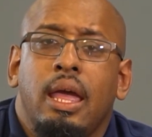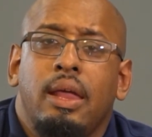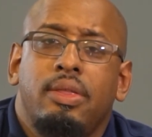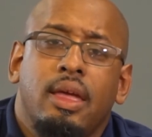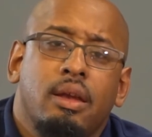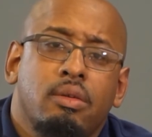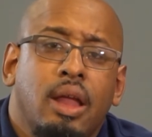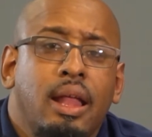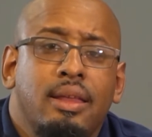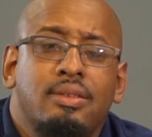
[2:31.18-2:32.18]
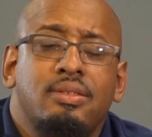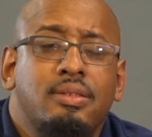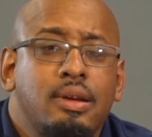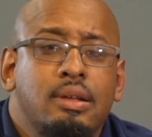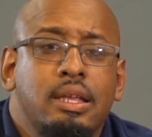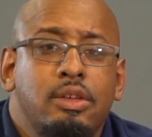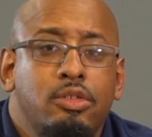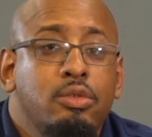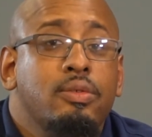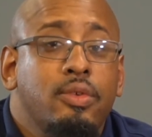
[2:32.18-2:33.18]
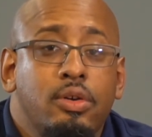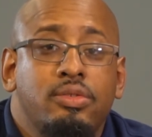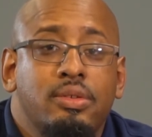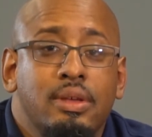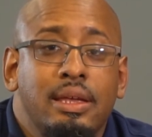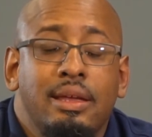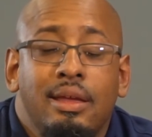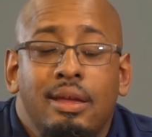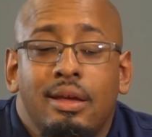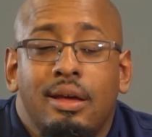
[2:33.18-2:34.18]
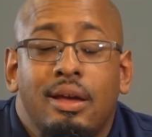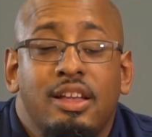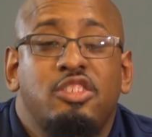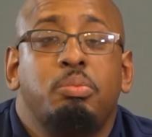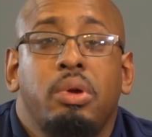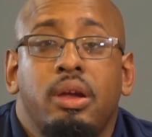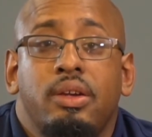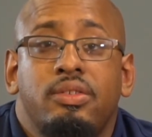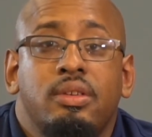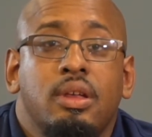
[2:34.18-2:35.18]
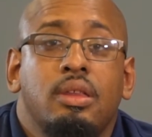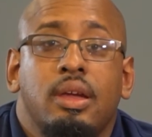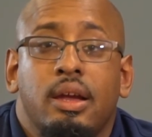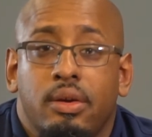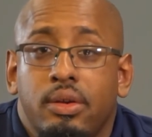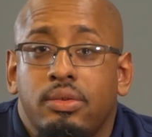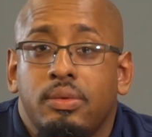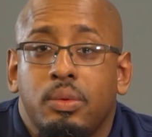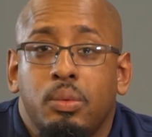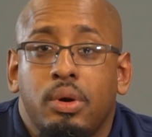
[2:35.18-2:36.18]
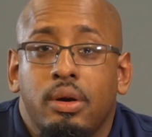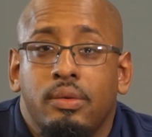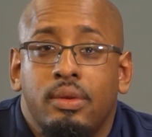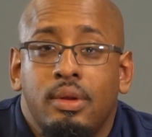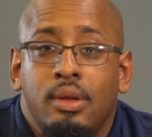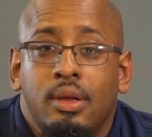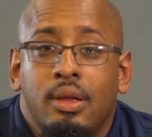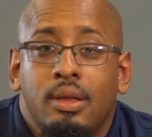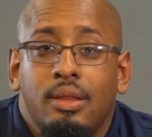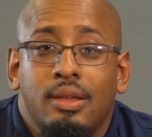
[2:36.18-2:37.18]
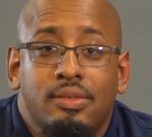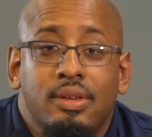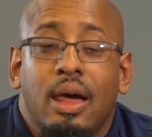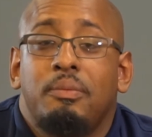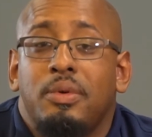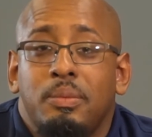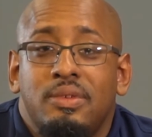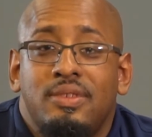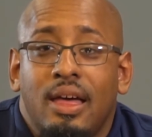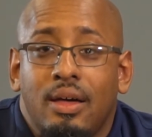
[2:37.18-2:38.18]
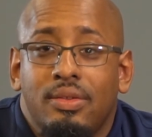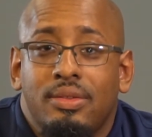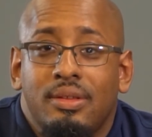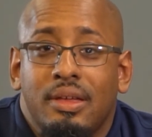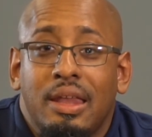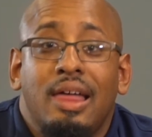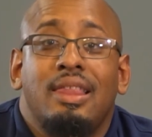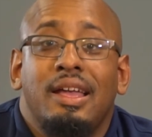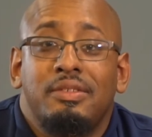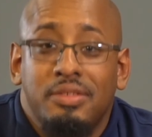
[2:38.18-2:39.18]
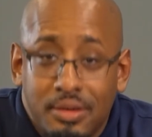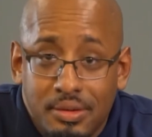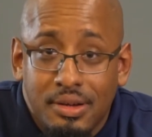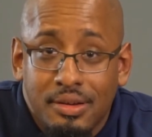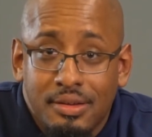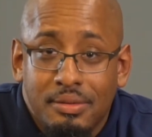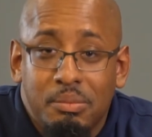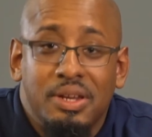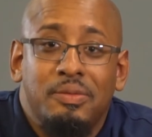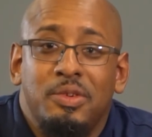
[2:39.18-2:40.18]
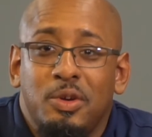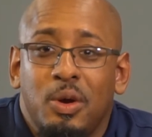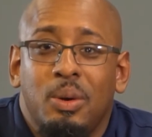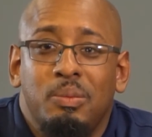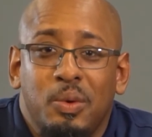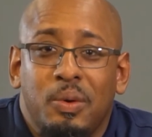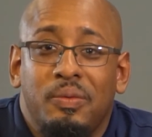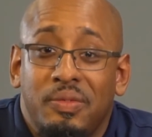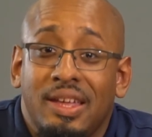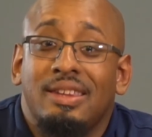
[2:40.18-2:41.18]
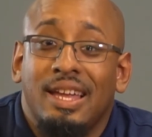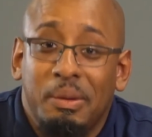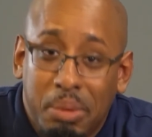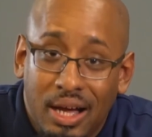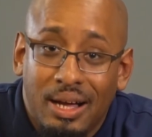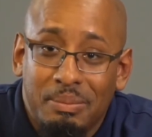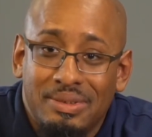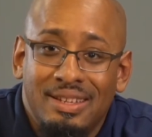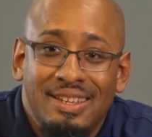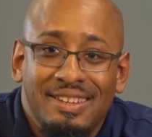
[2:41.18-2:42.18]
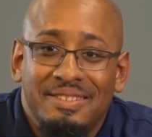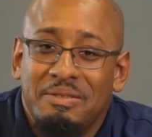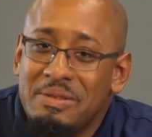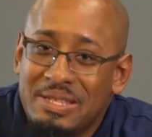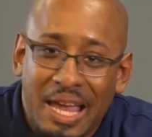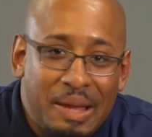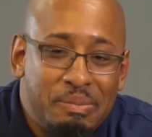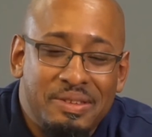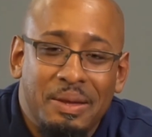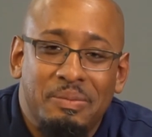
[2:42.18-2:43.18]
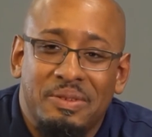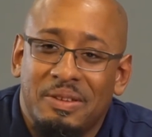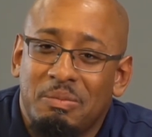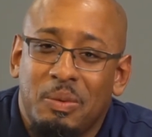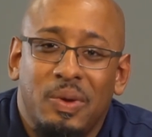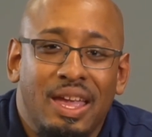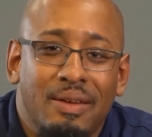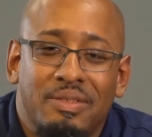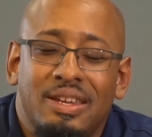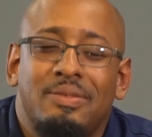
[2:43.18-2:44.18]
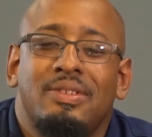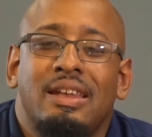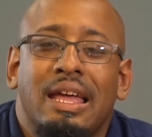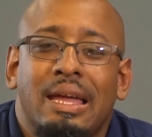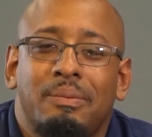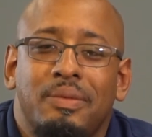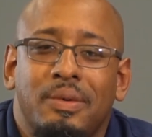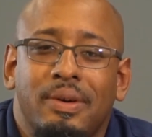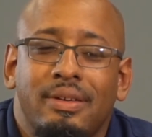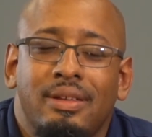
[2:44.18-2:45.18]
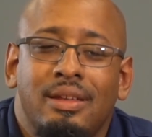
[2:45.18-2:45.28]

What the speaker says: that are not necessarily universally experienced in other areas of the world. Listen, I'm from the South and I like soda, but if you go up north, they like pop. Same substance, but we have a different name for it.